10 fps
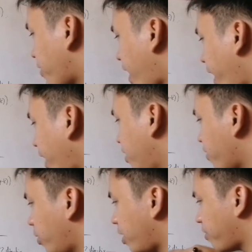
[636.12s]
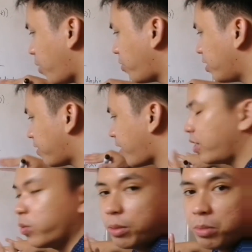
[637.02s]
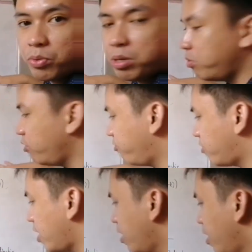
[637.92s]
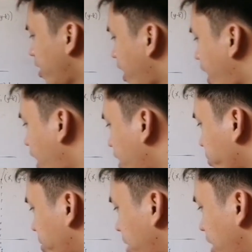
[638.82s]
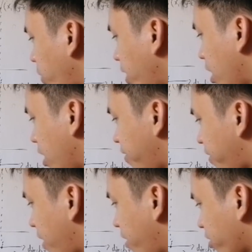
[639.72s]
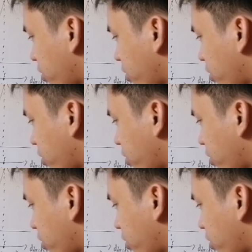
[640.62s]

both sides so the square root sign will be removed. I'll remain with this